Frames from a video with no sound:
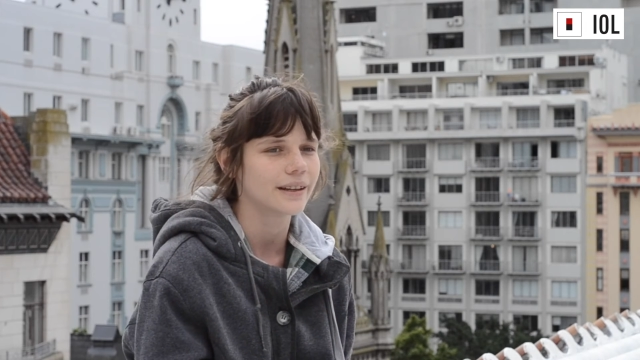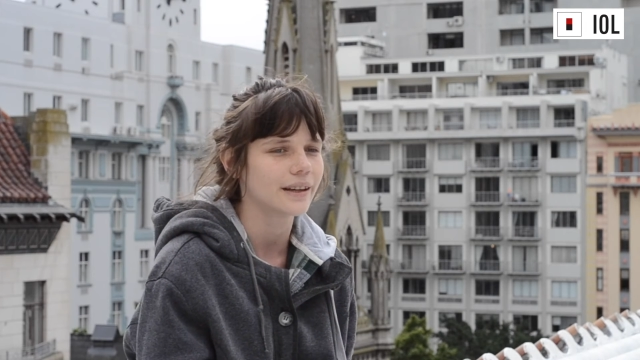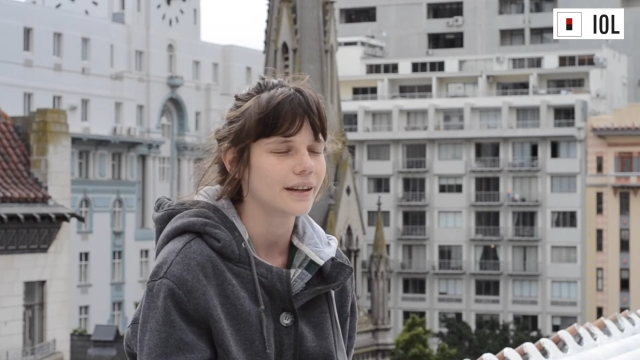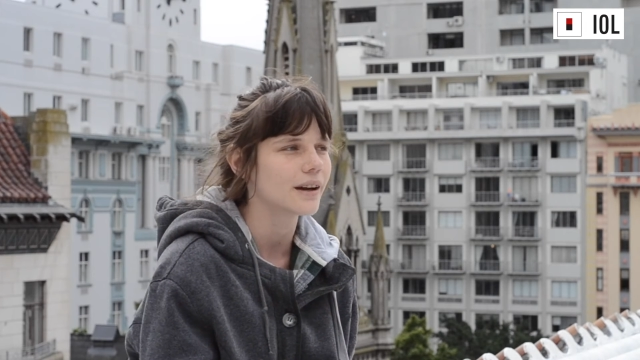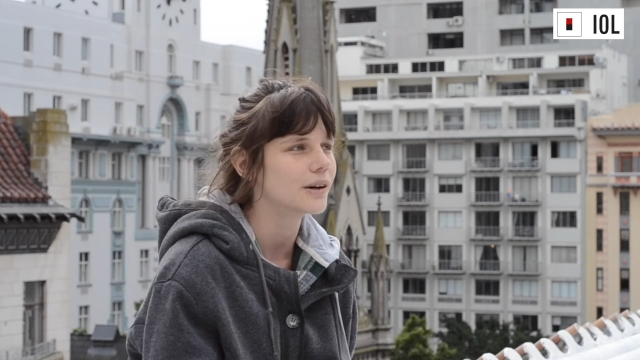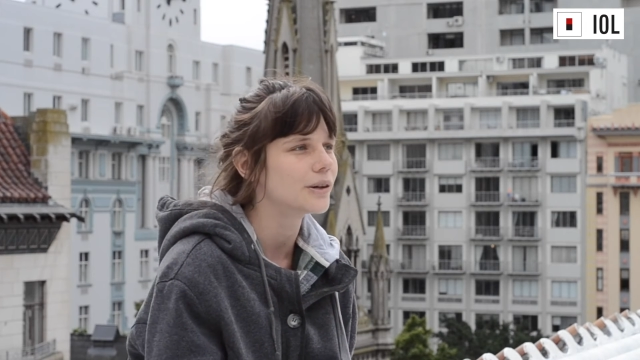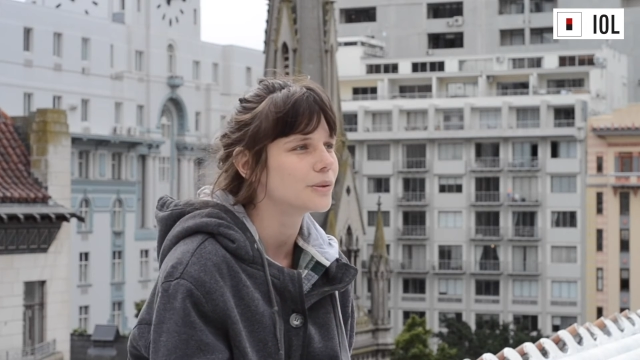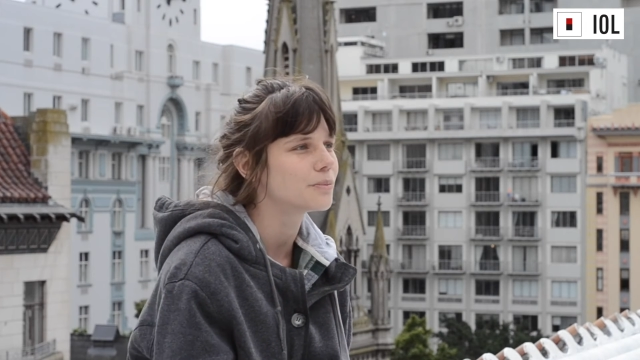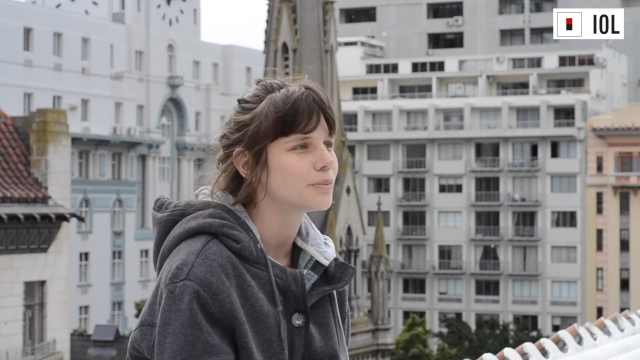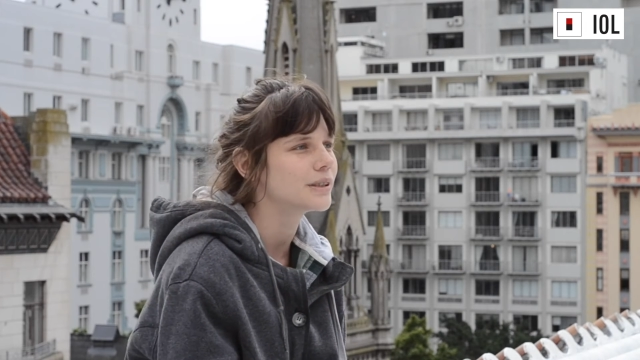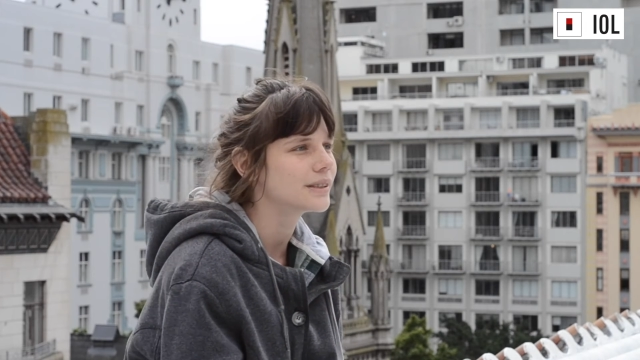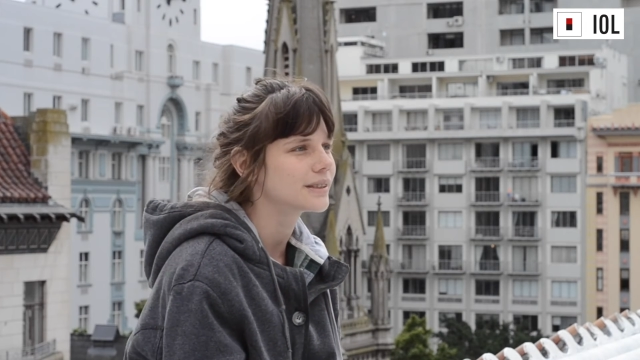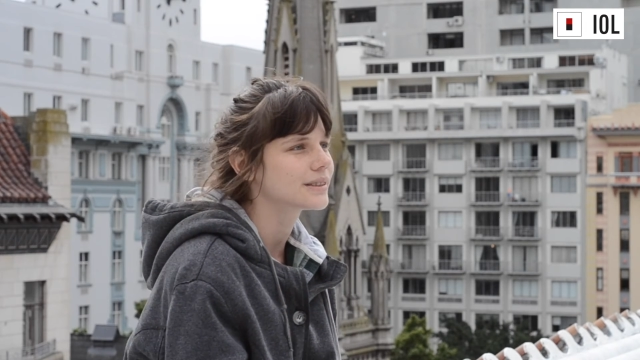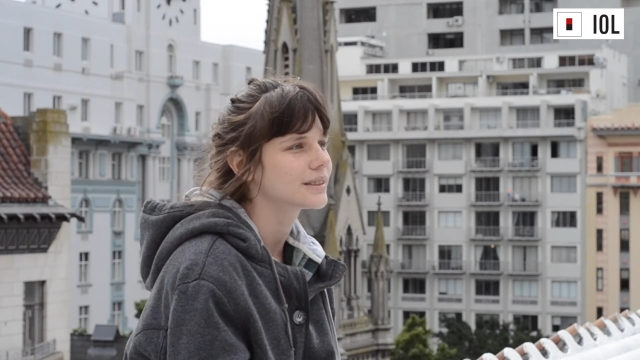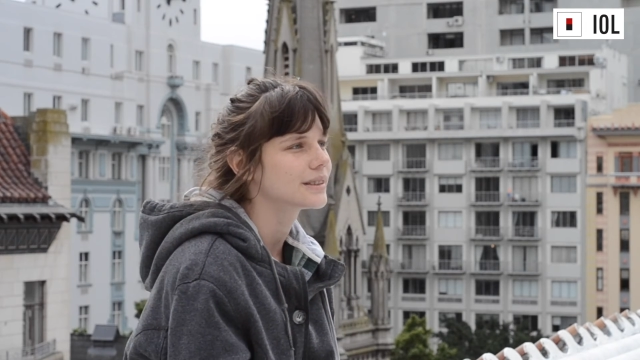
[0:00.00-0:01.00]
their own
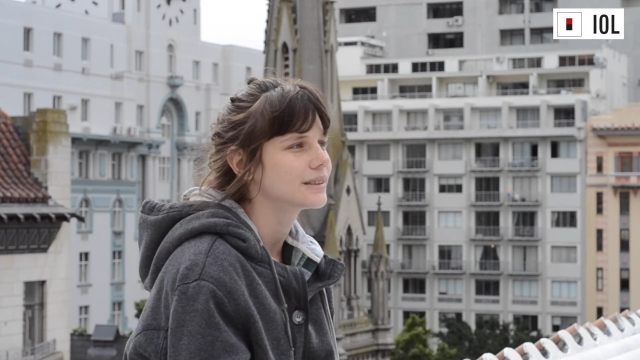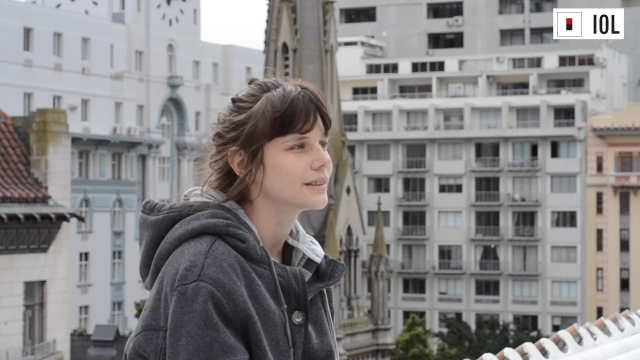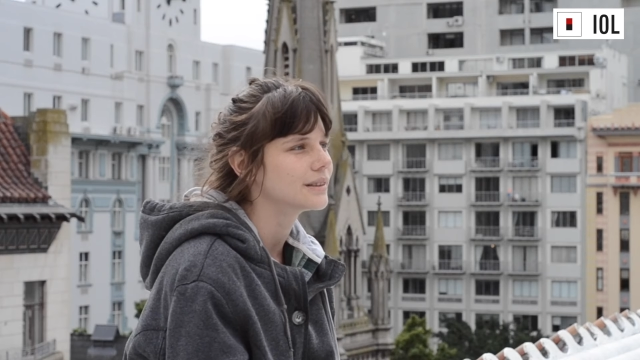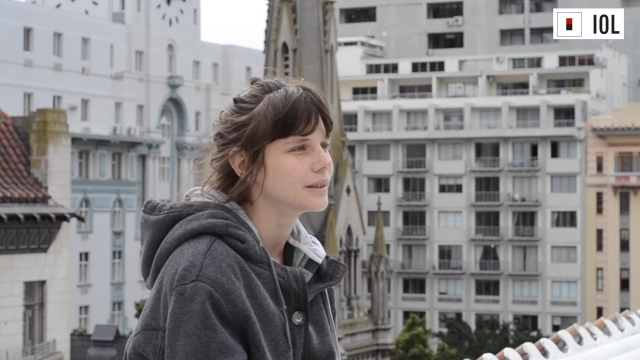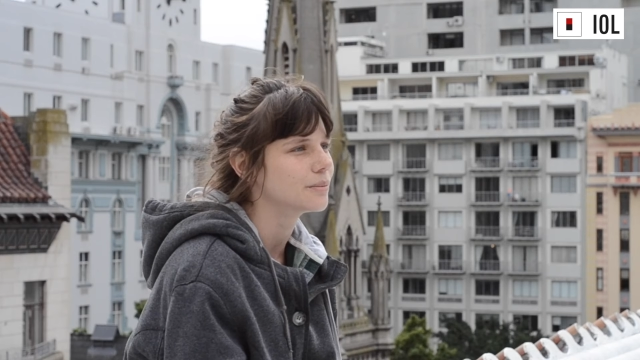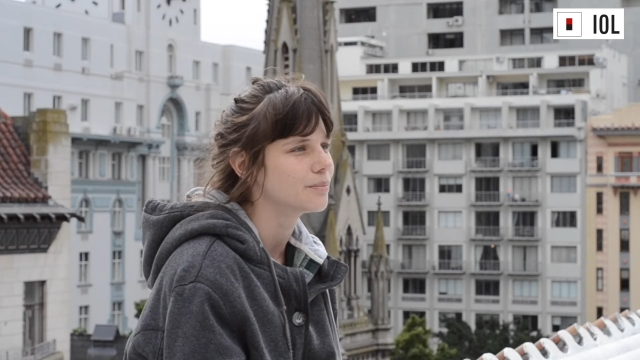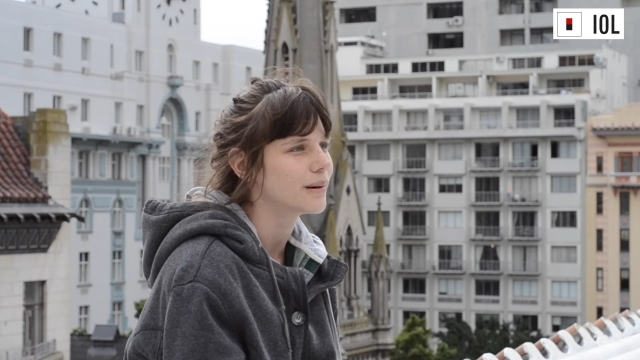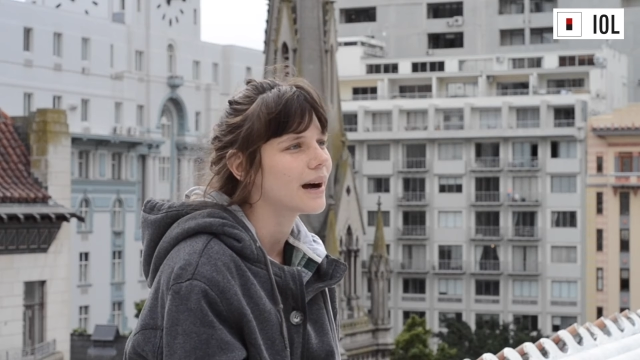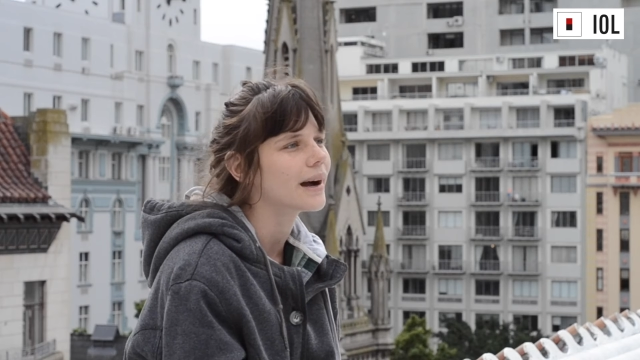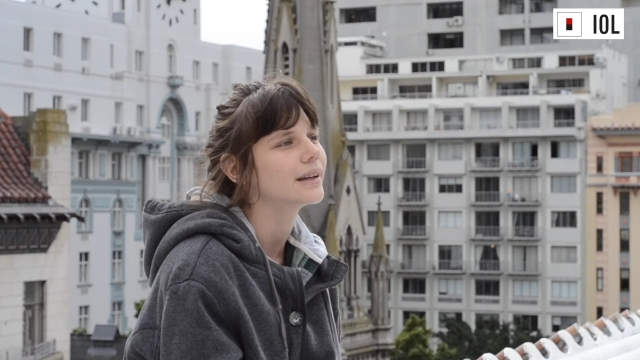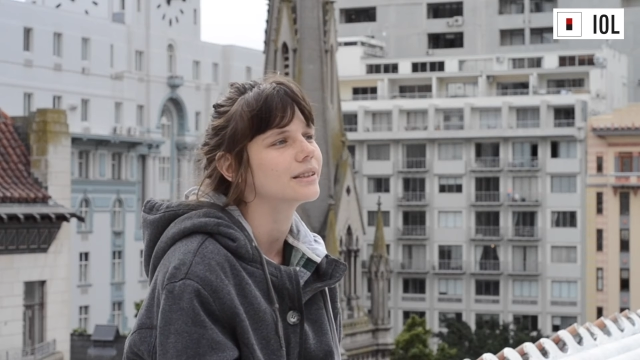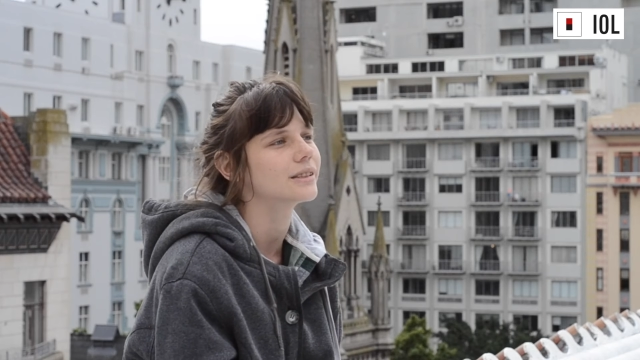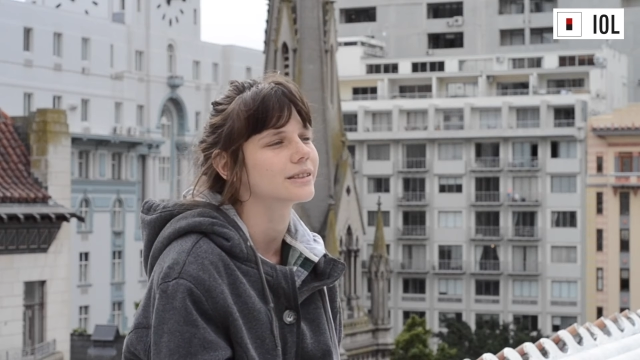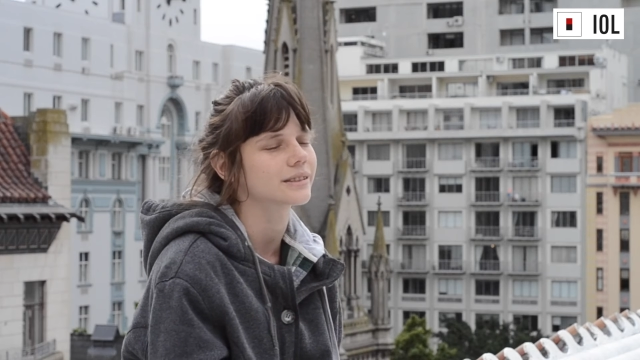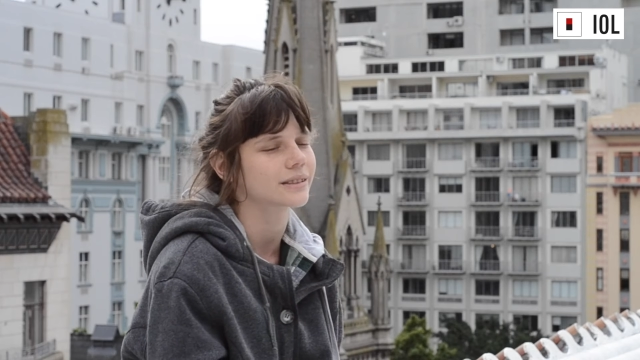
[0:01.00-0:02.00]
personal
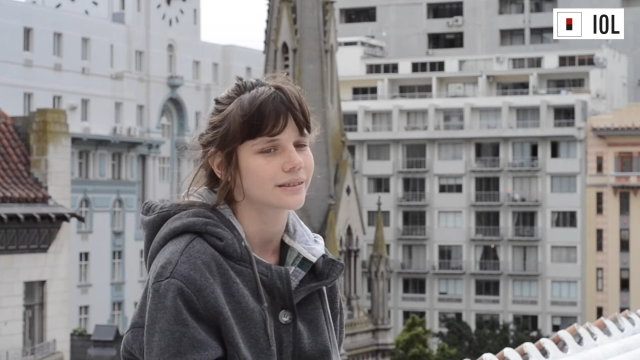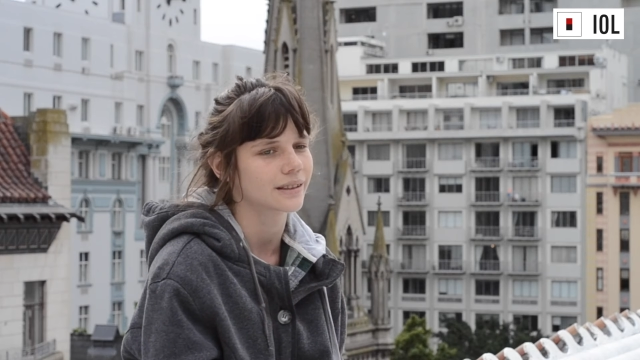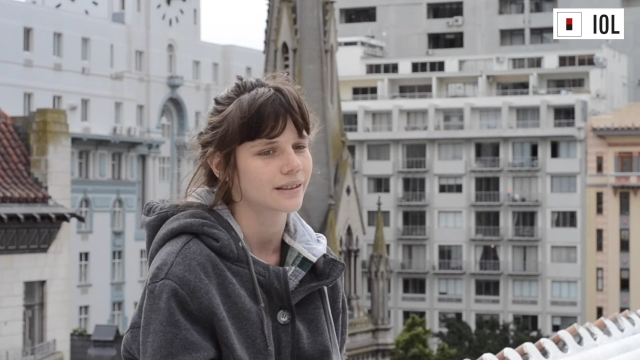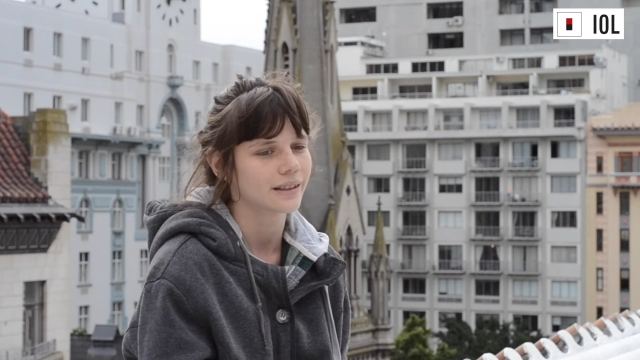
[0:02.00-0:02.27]
biased